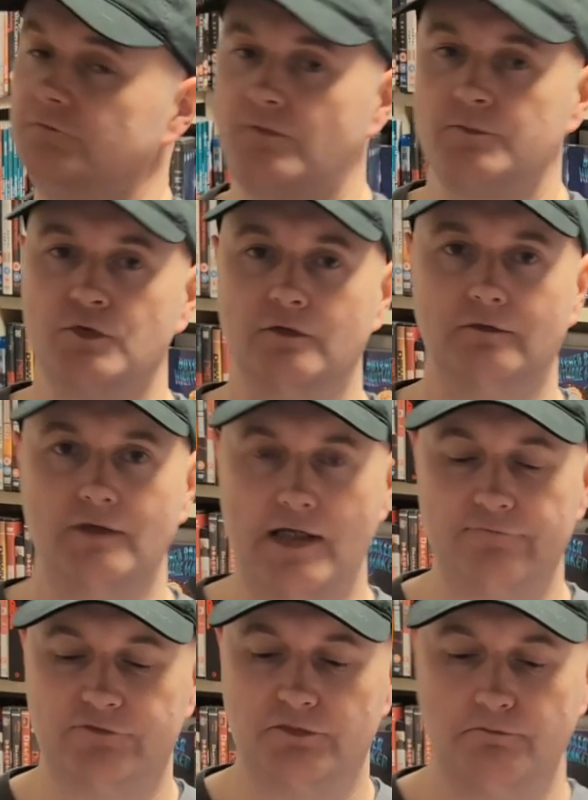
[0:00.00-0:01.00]
It's a film called
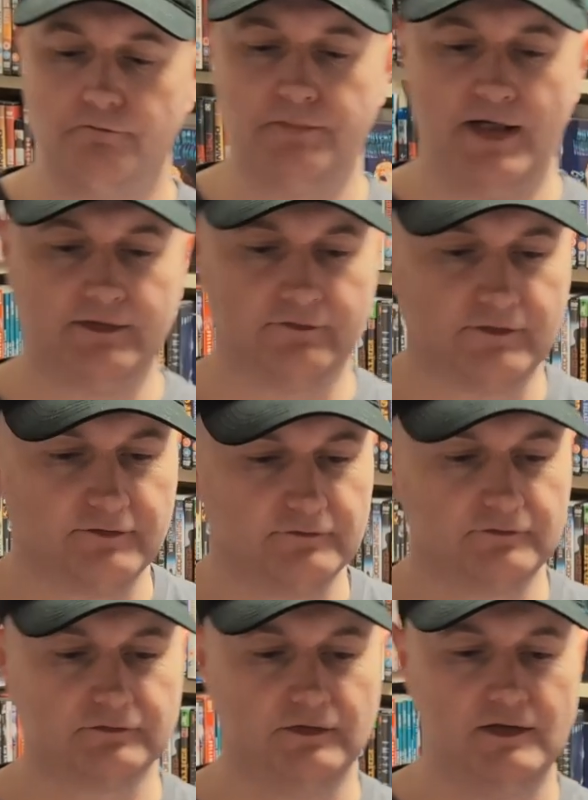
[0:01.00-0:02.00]
Left Bank.
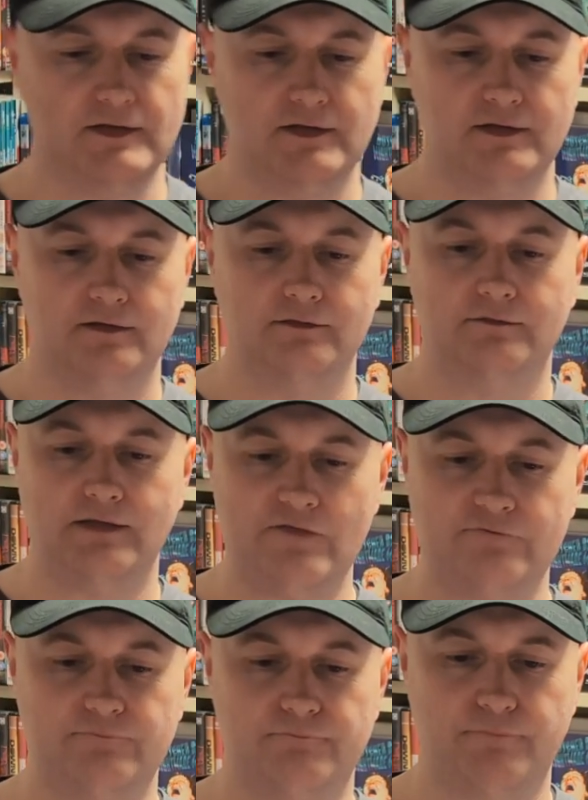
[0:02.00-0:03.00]

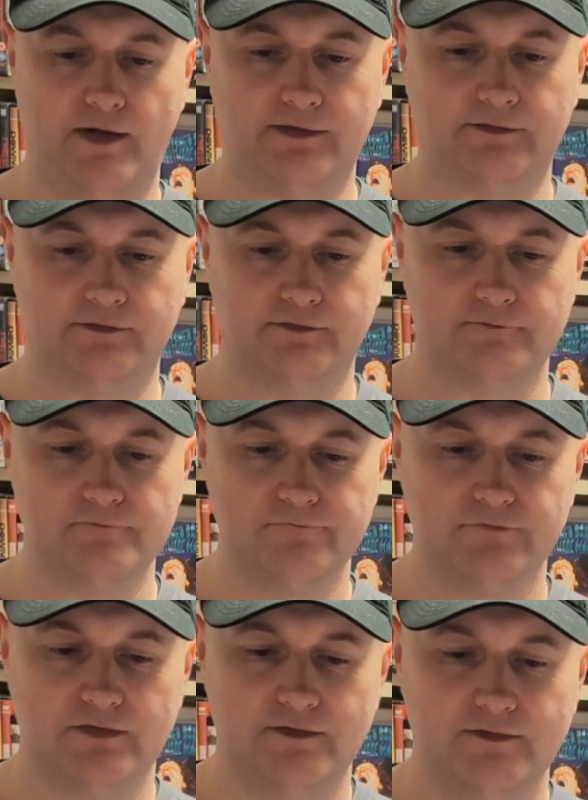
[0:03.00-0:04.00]
Left Bank.
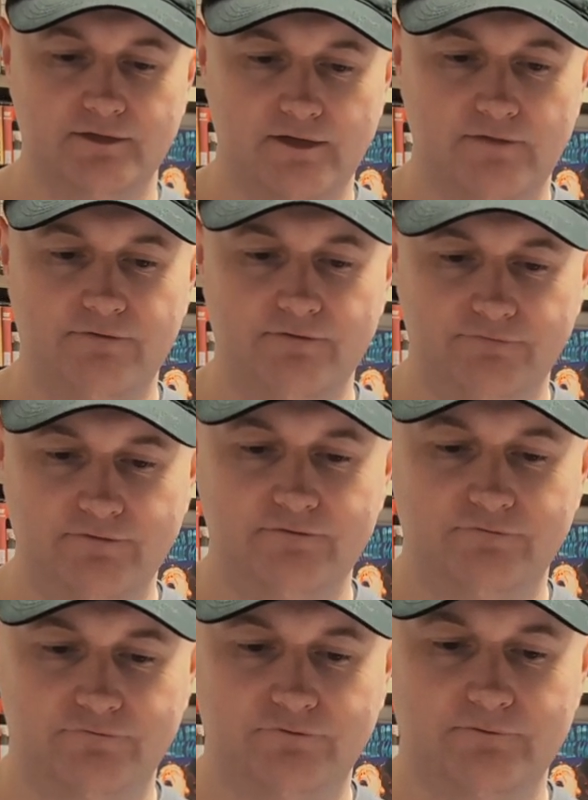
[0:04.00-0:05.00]
This
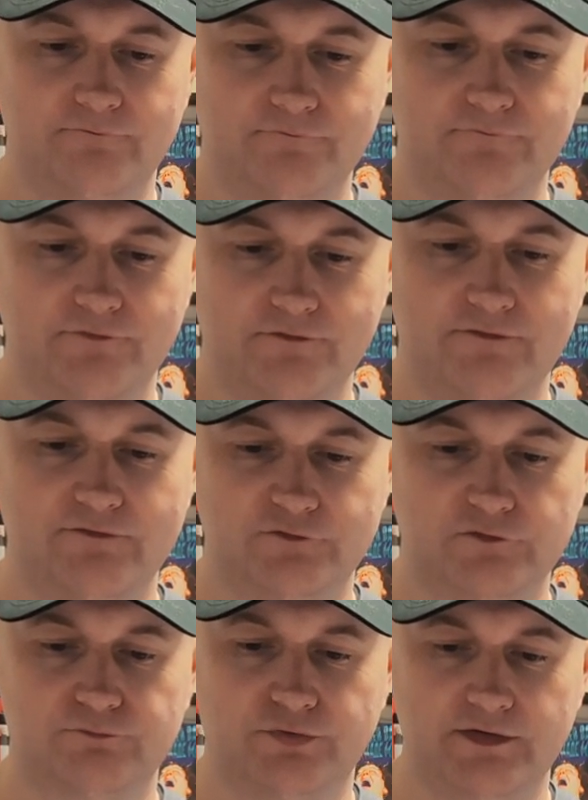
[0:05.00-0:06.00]
is
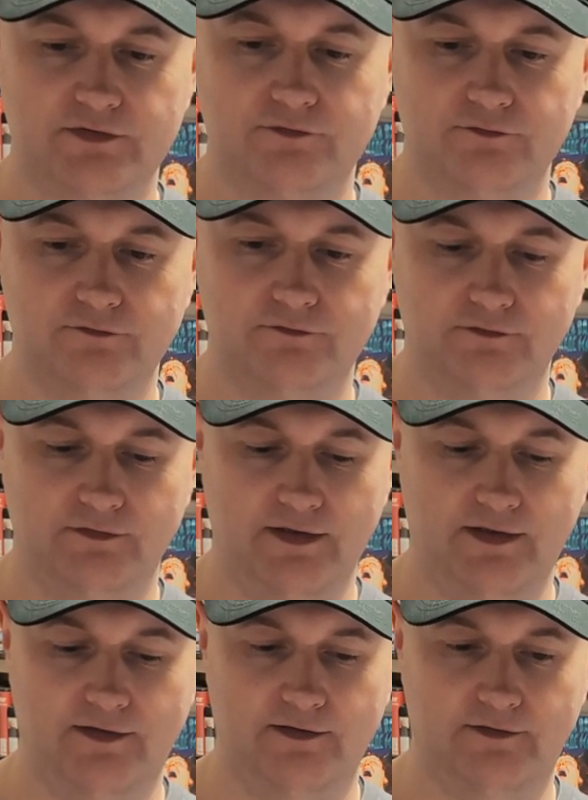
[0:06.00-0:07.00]
pretty cool.
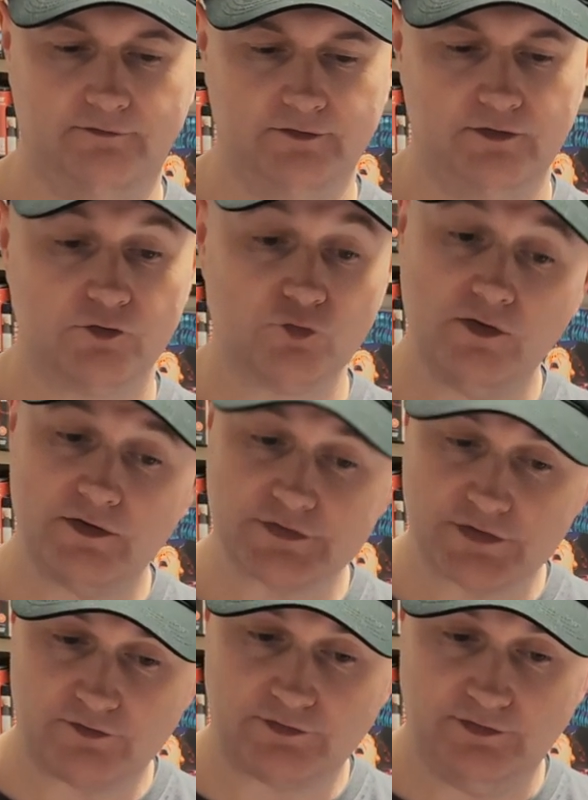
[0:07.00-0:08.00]
Quite a
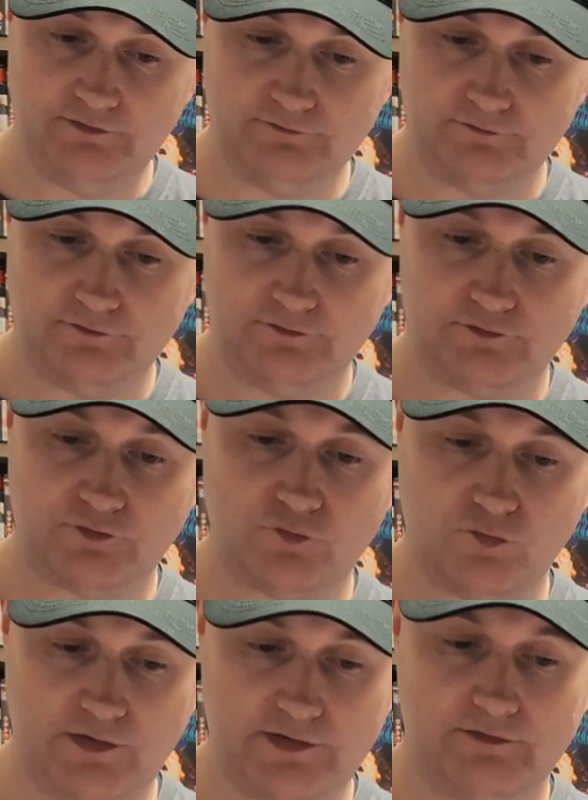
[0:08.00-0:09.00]
shocker.
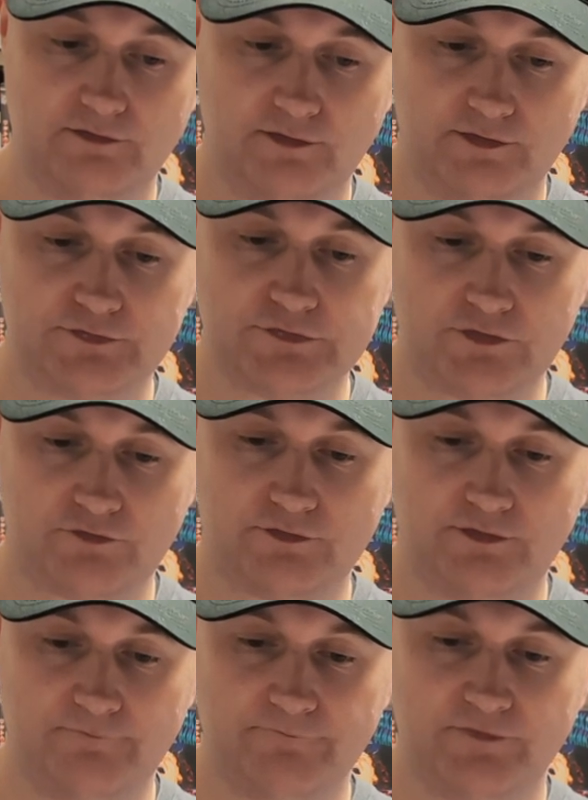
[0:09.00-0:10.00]
Quite a
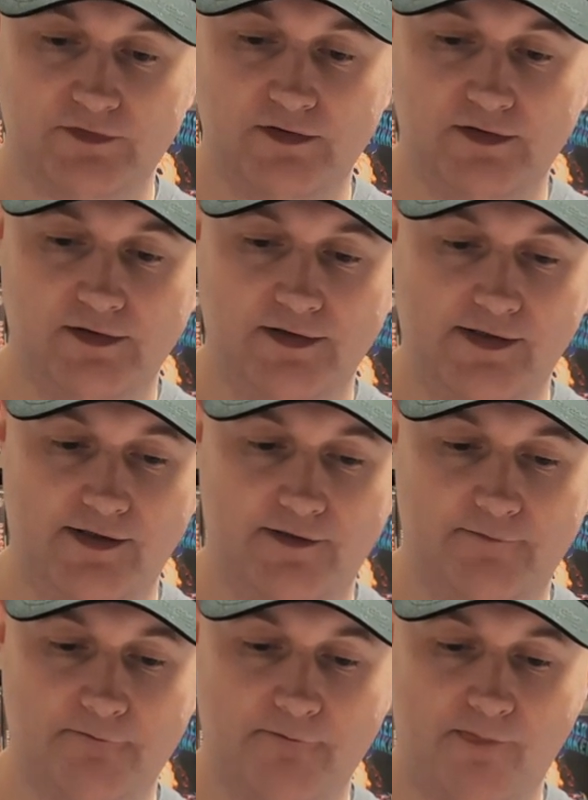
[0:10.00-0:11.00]
shocker.
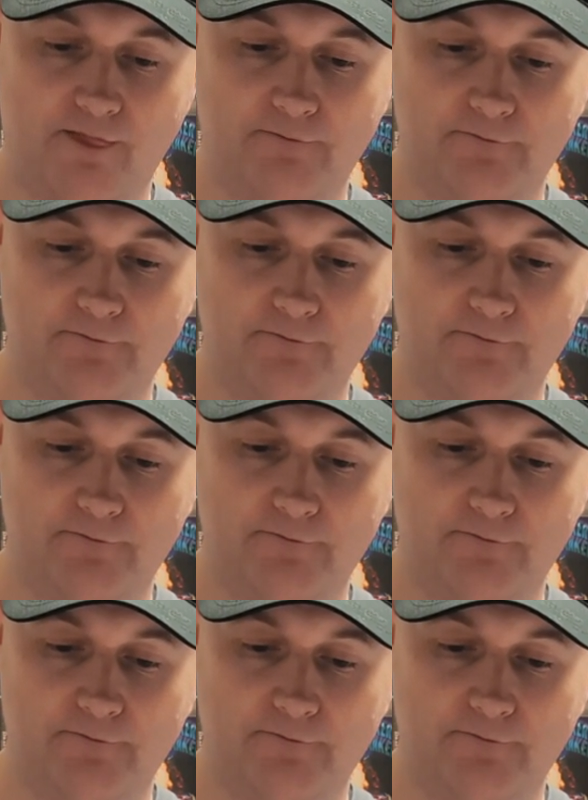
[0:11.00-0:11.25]
But